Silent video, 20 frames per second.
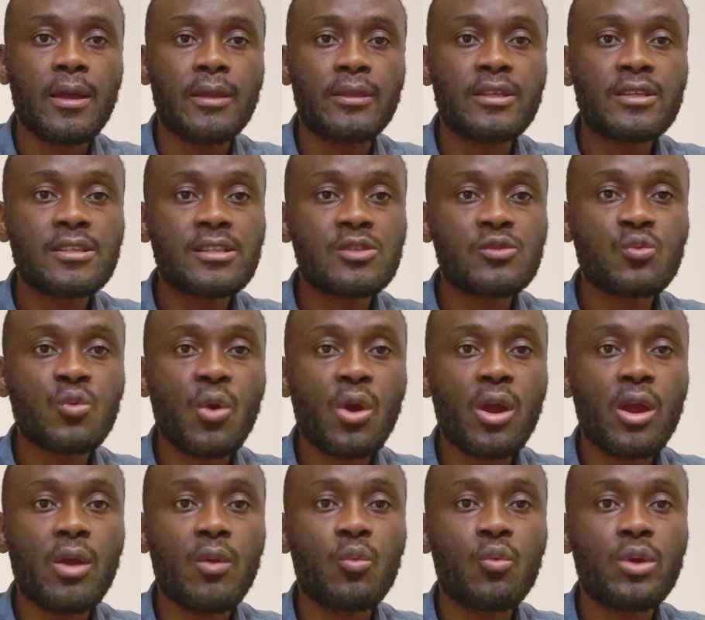This is
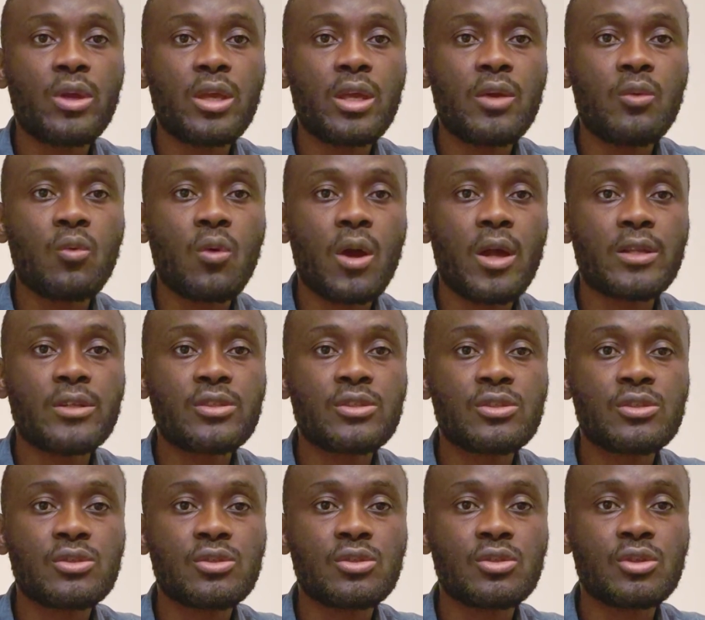where we want
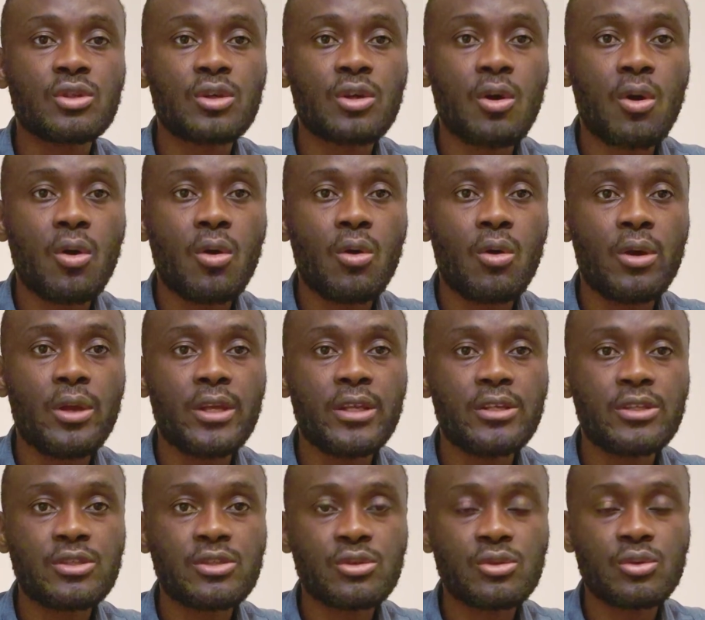to go
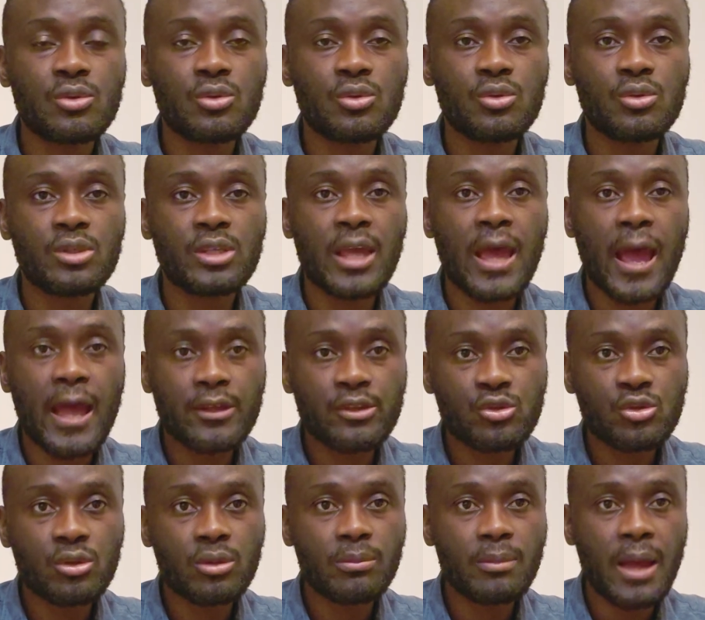into the
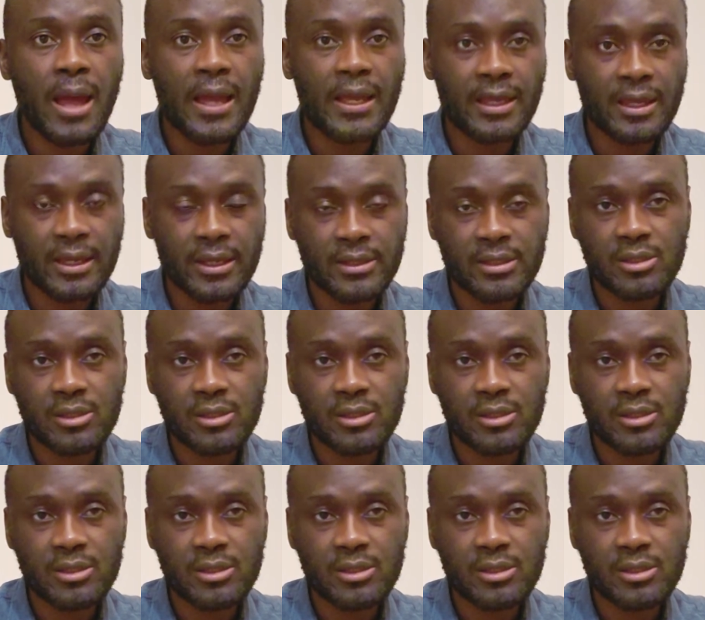actual market,